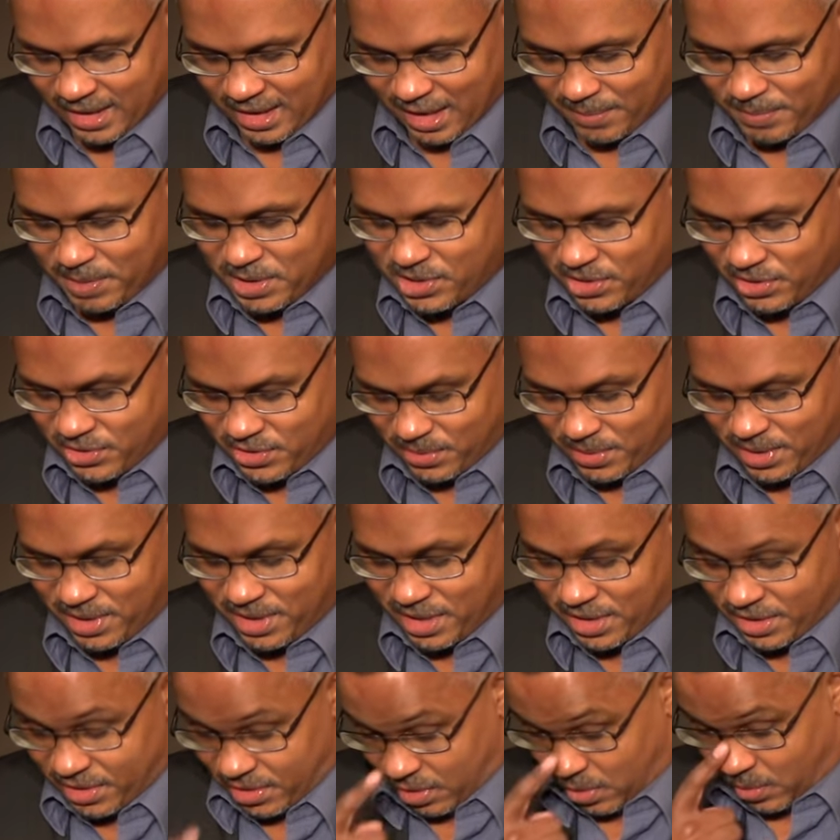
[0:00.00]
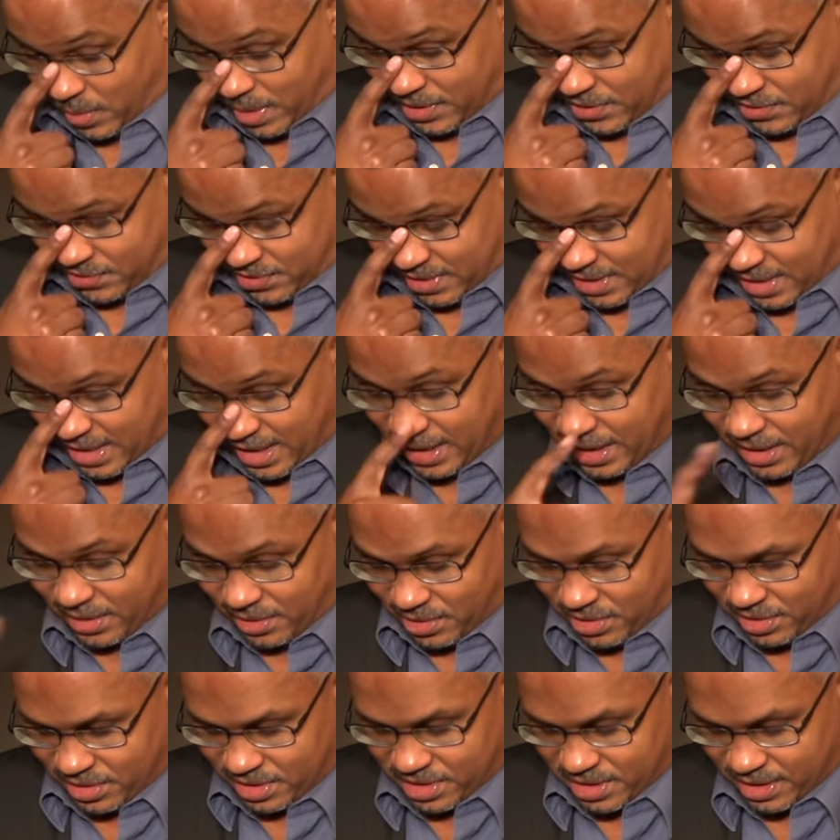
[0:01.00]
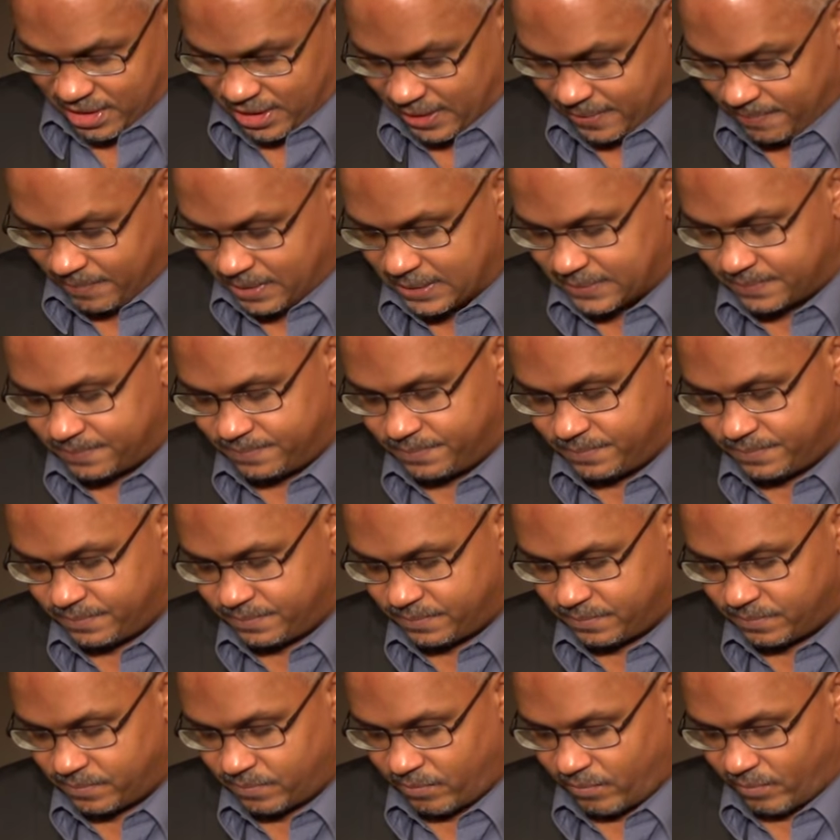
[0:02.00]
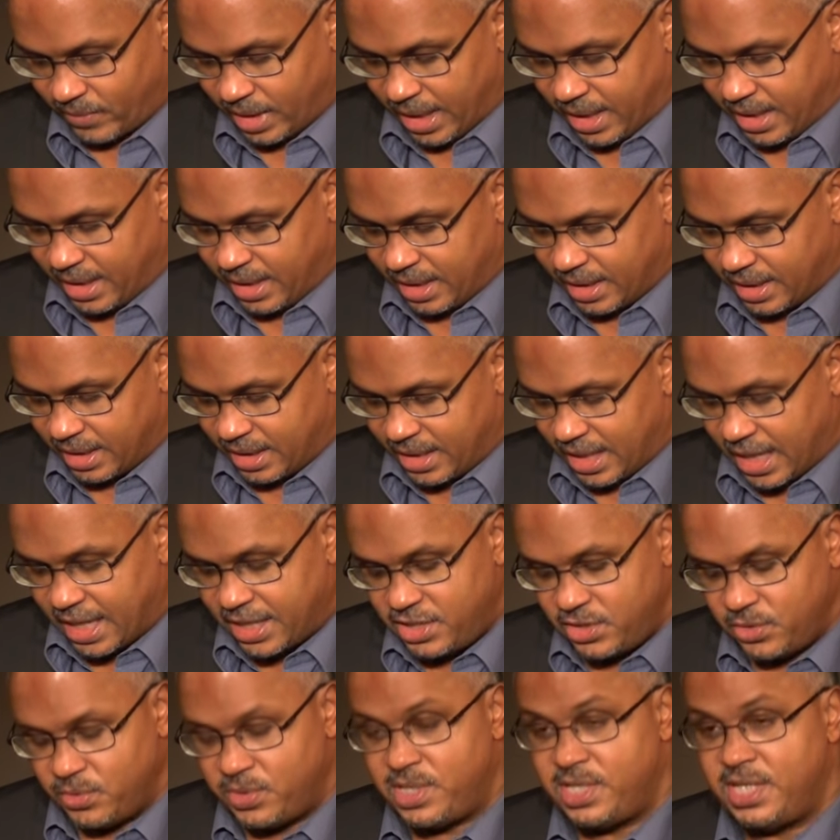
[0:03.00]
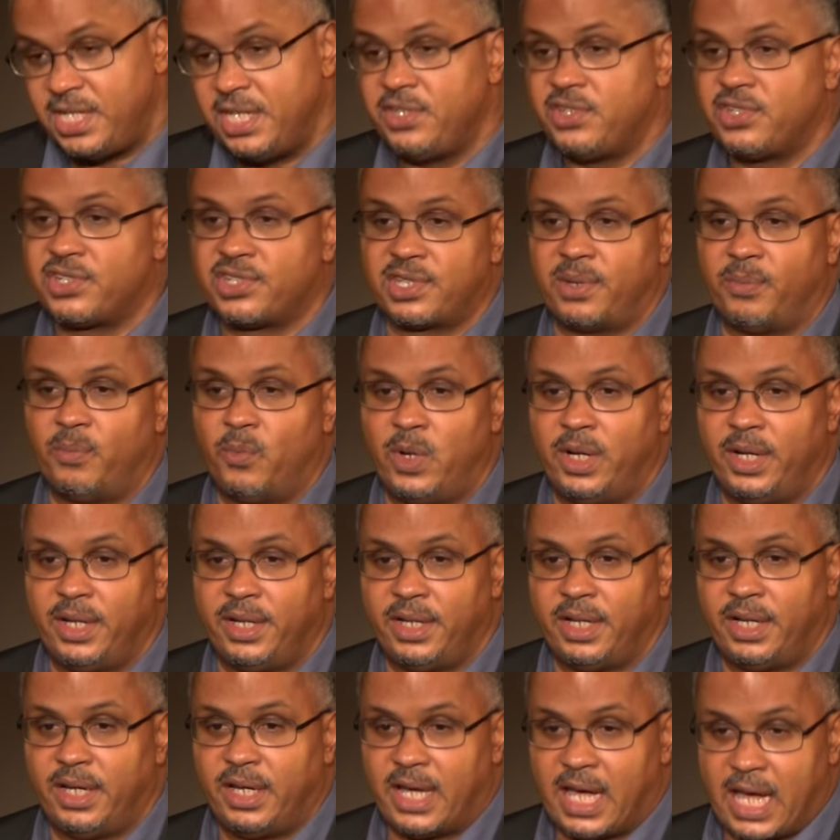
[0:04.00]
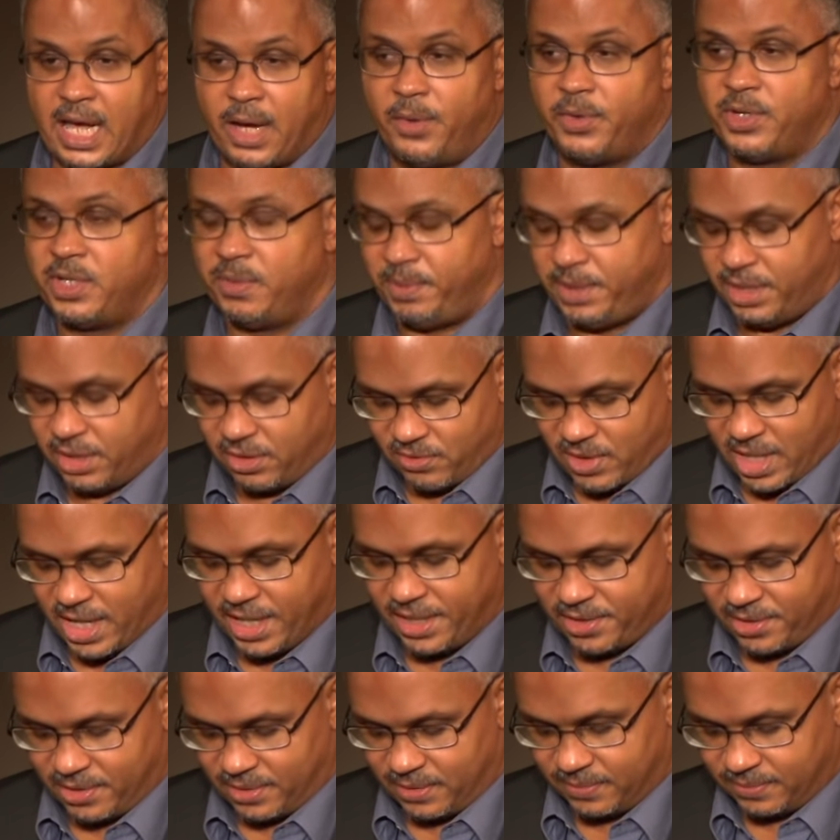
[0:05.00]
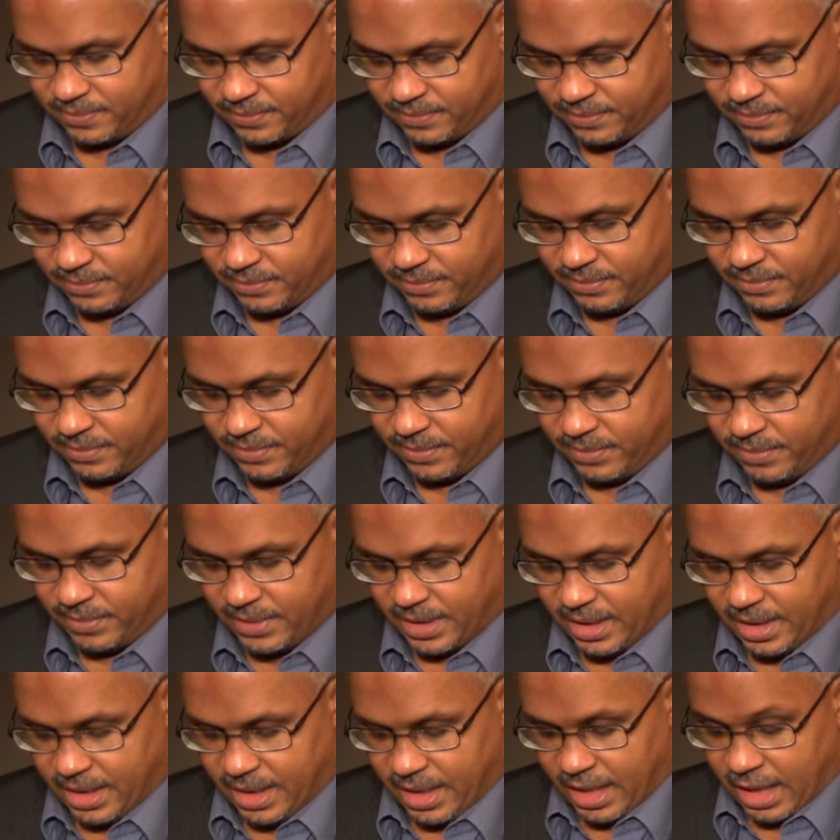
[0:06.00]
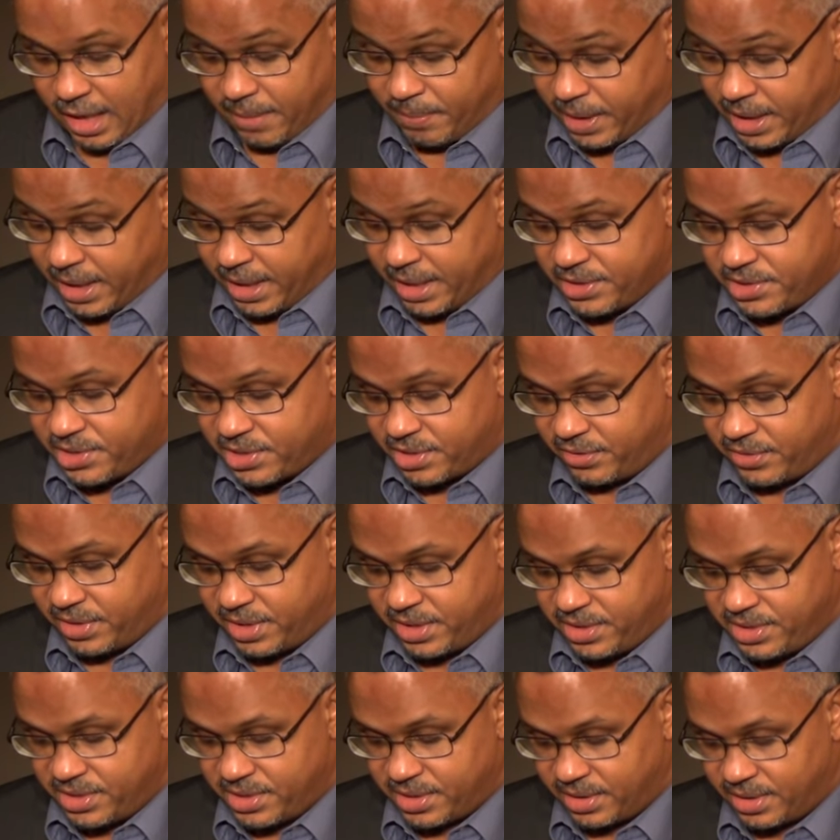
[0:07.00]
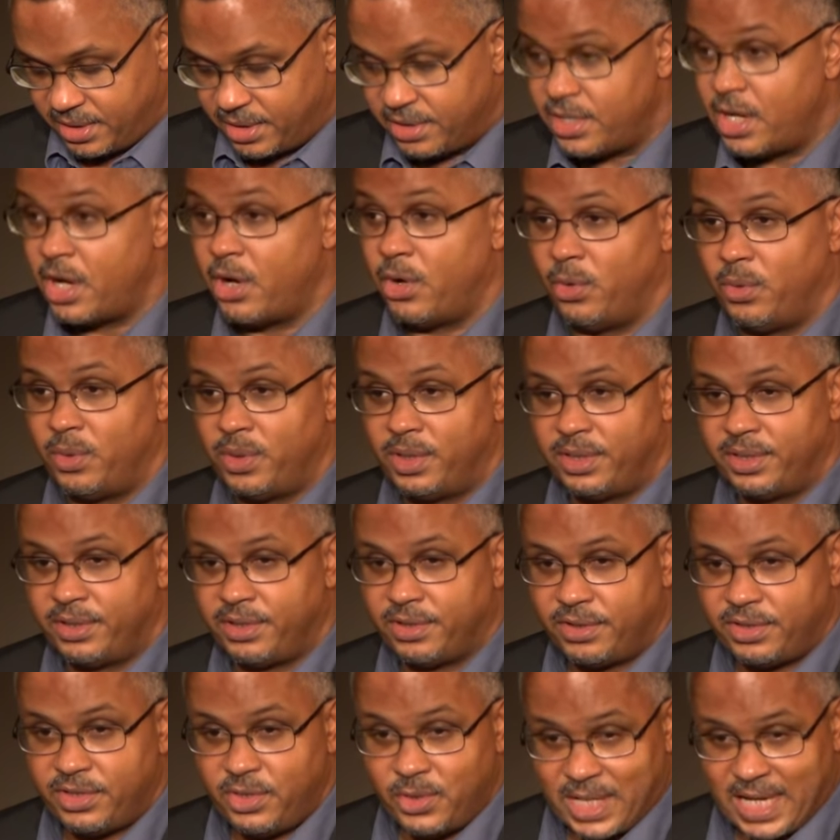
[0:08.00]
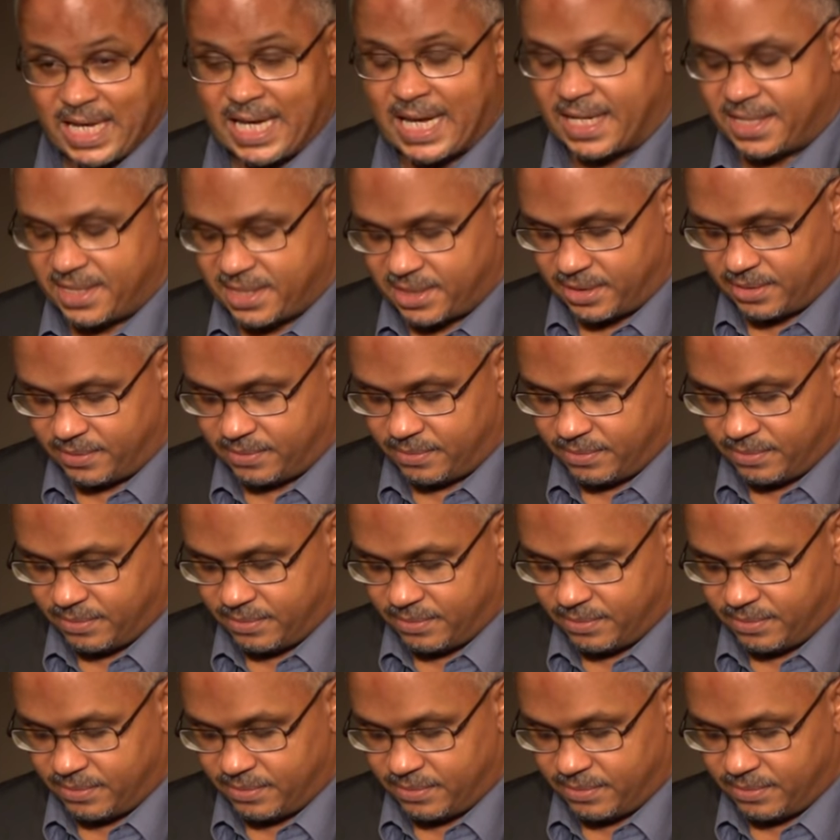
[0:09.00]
Let me turn to another question I get all the time. Can you teach someone how to be a writer? And my answer is, no, you can't.